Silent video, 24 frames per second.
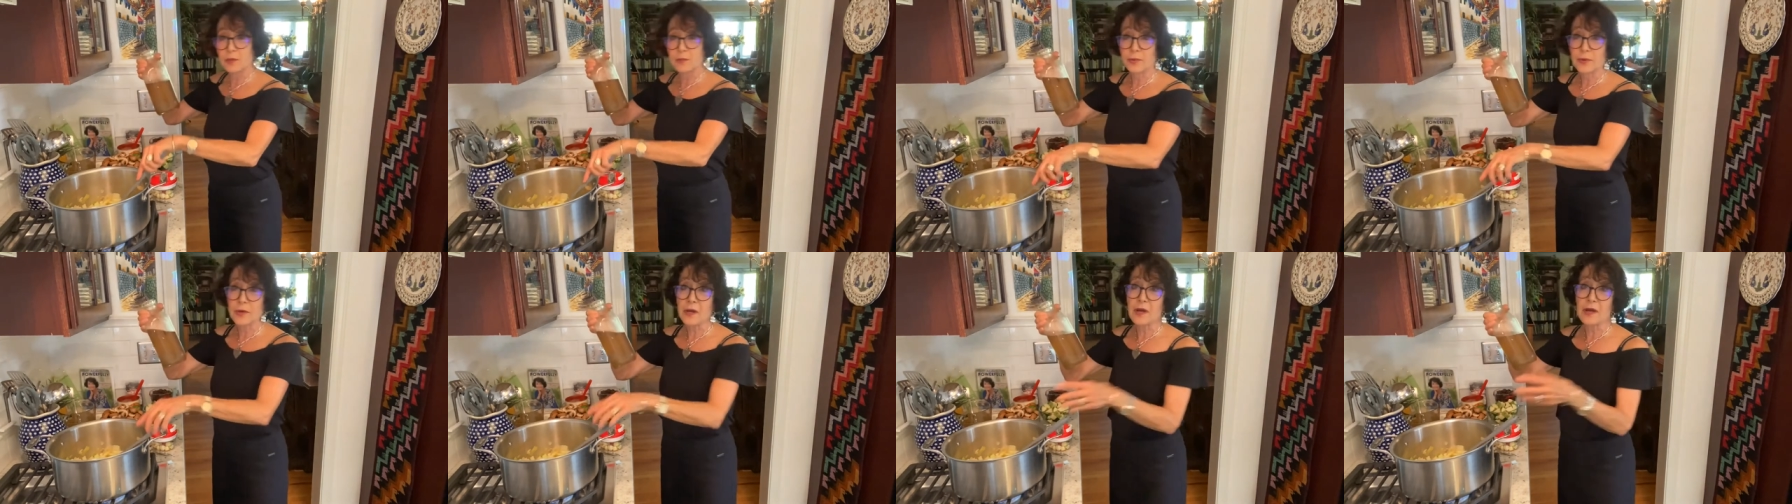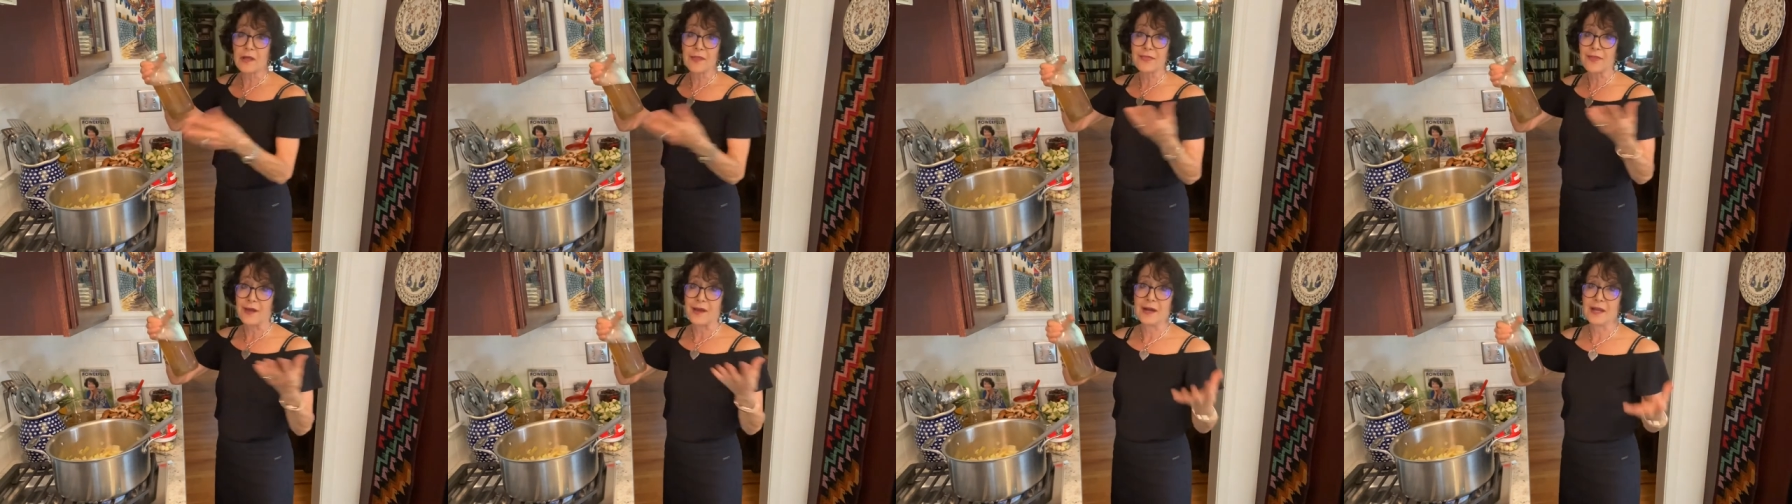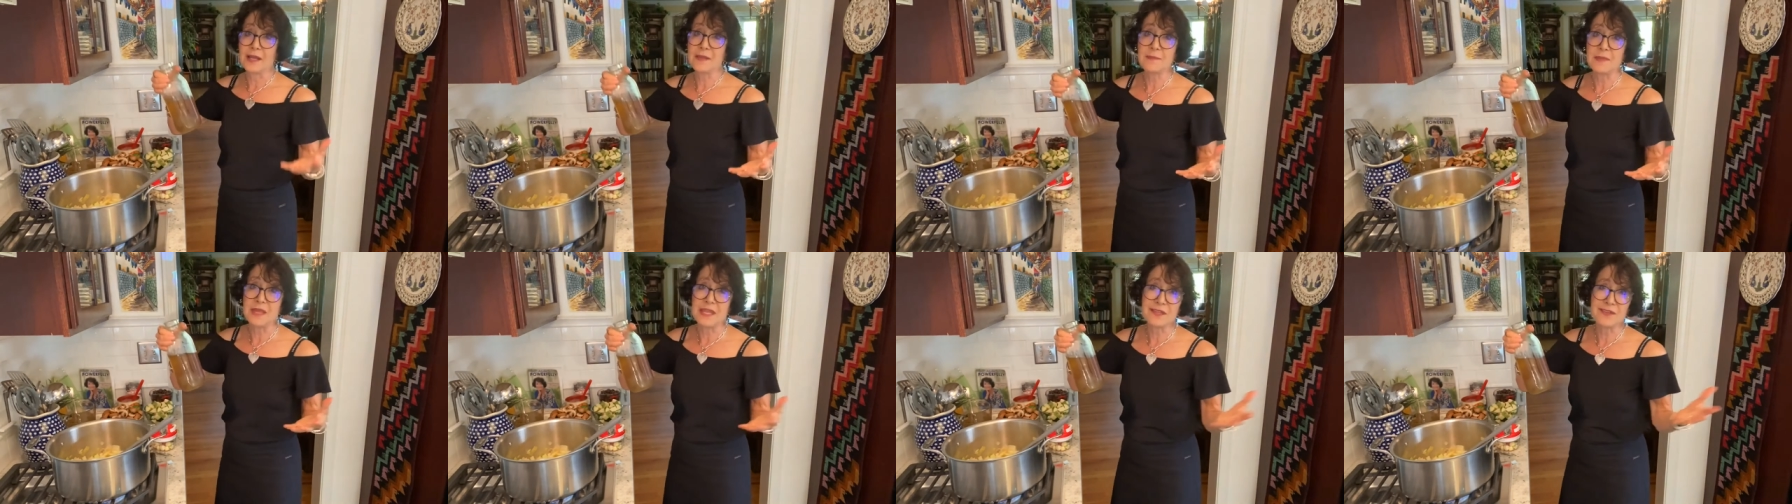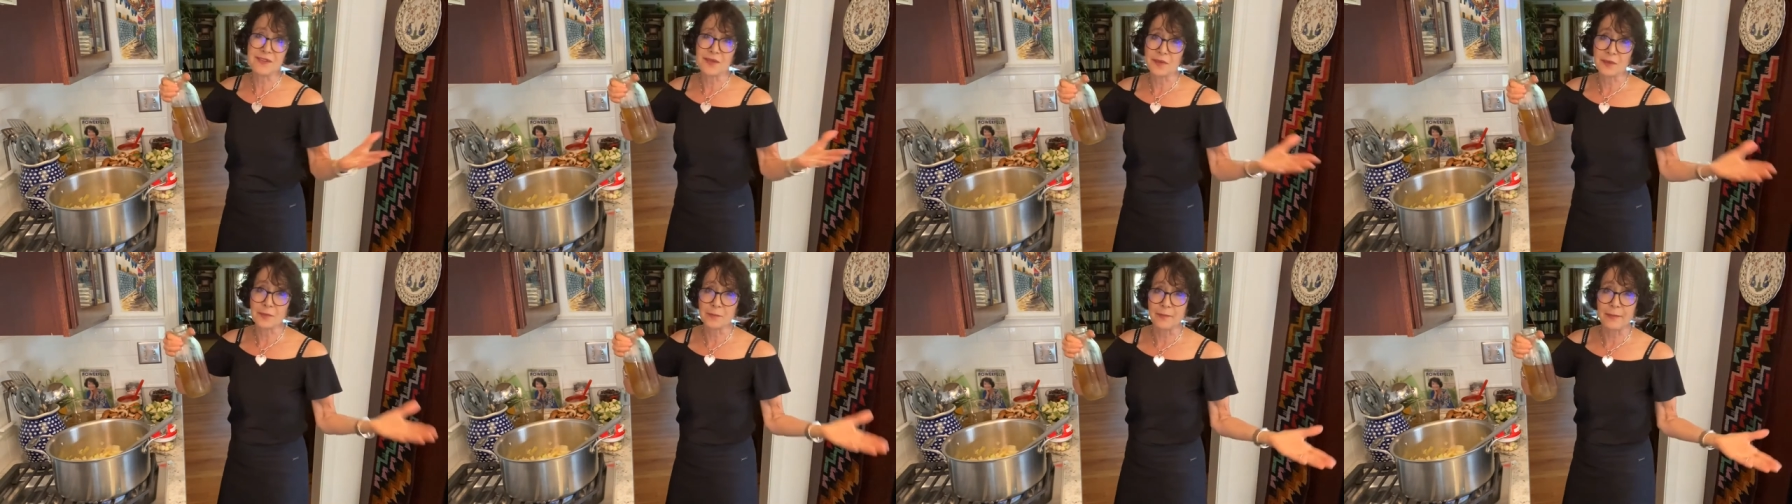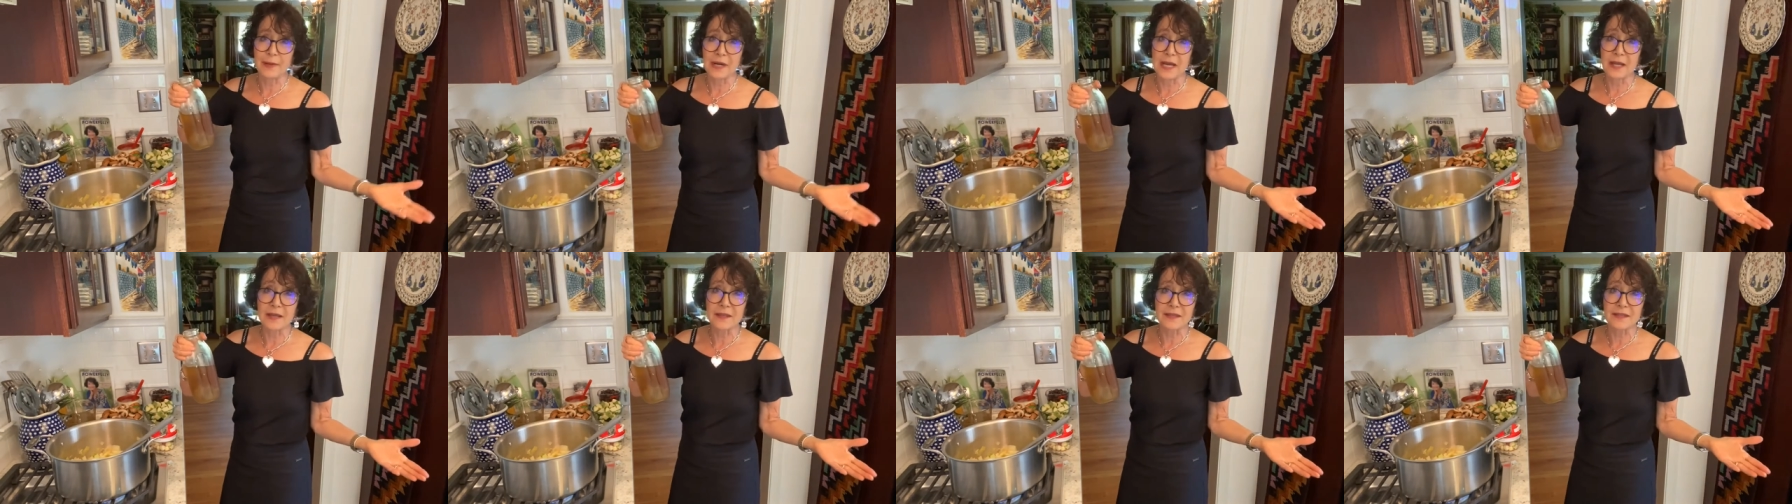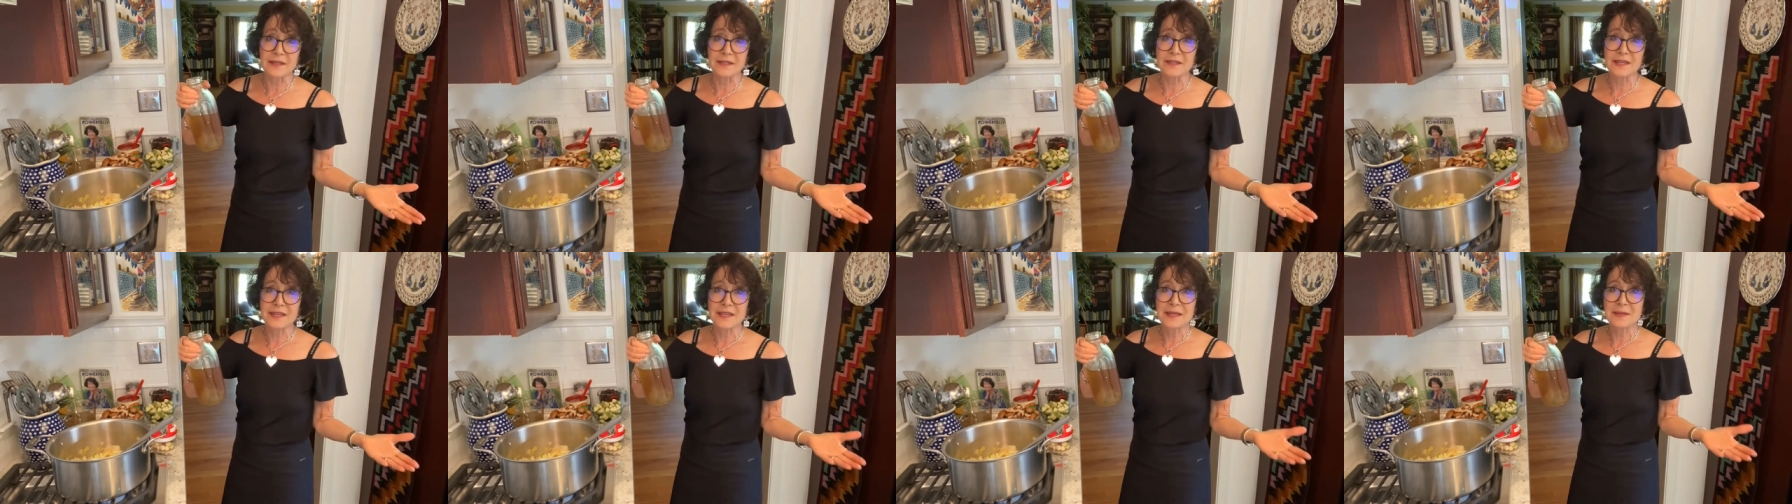broth, I make, you can buy
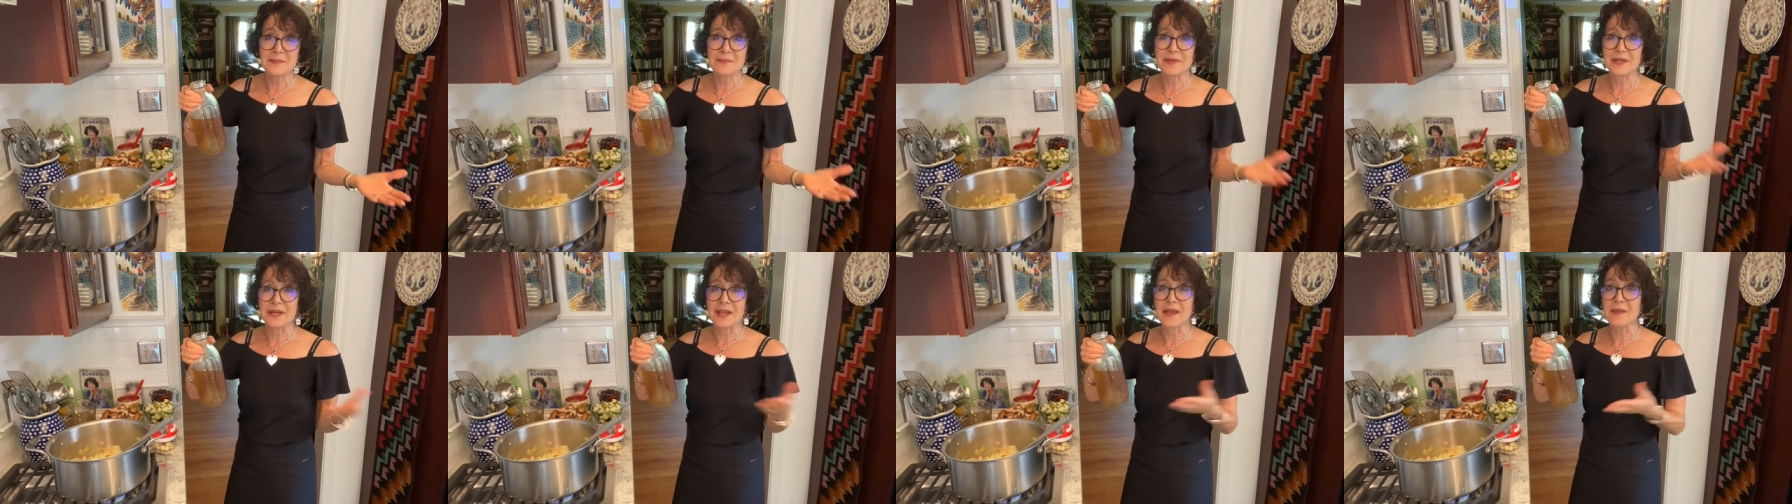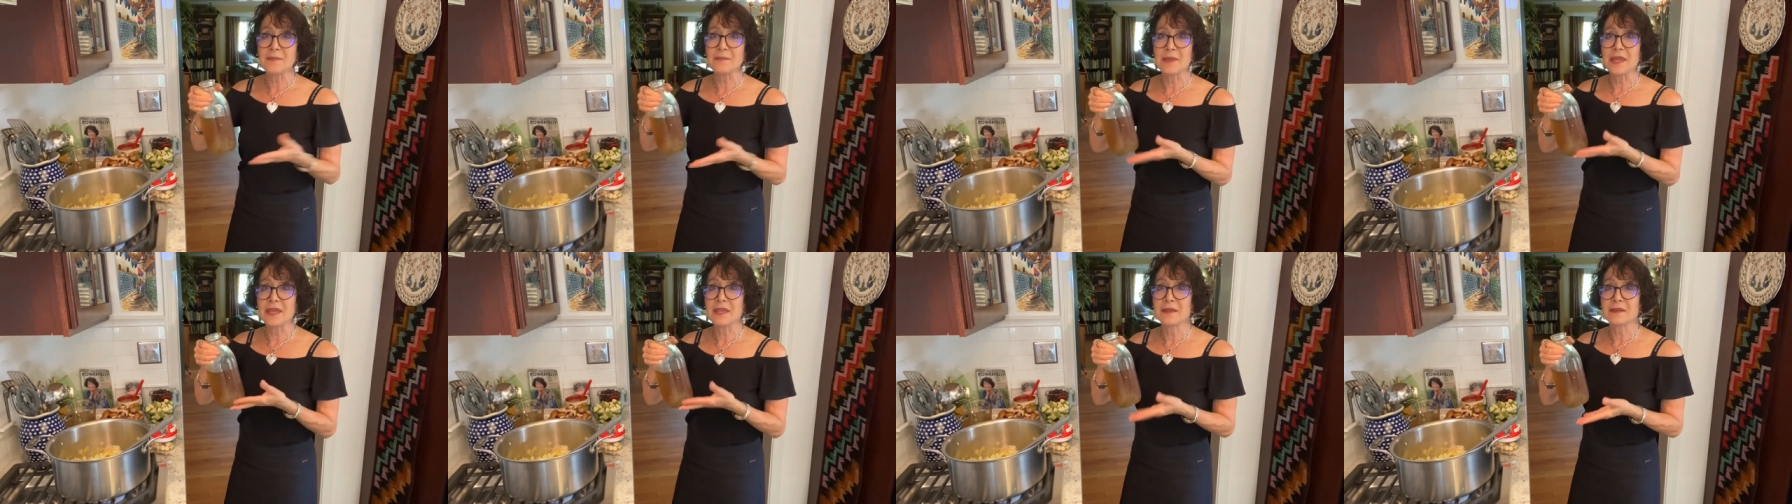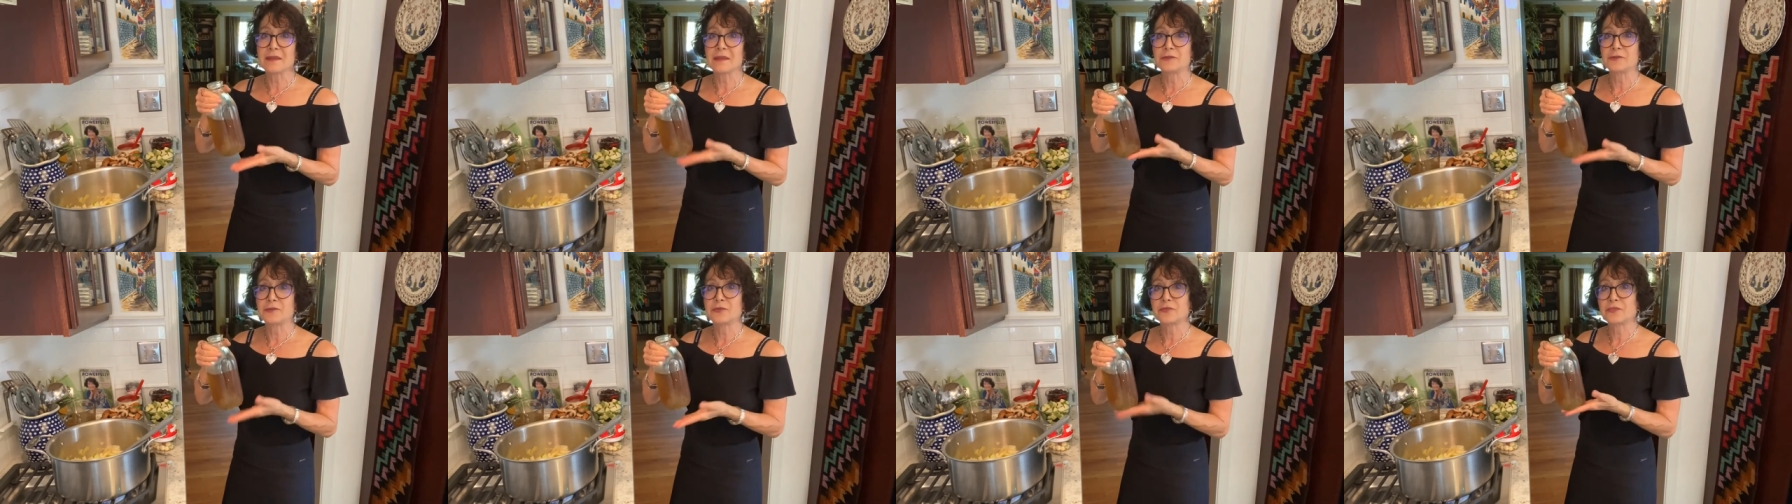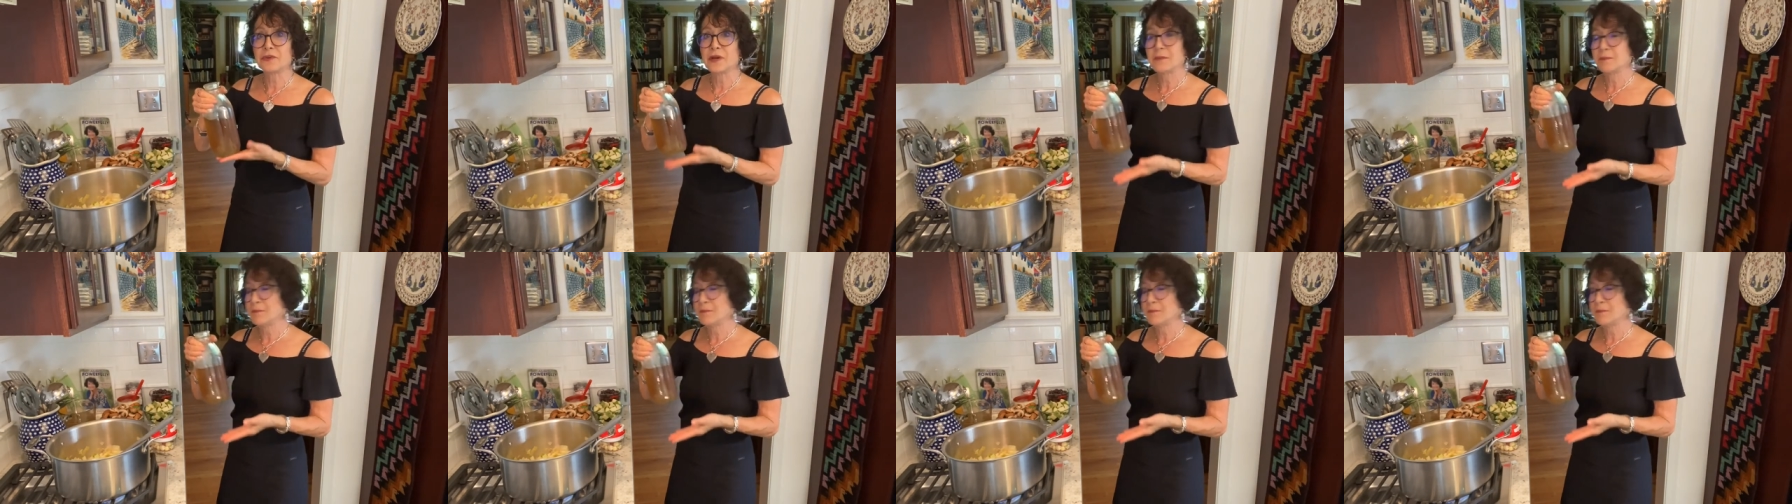it, but I make it from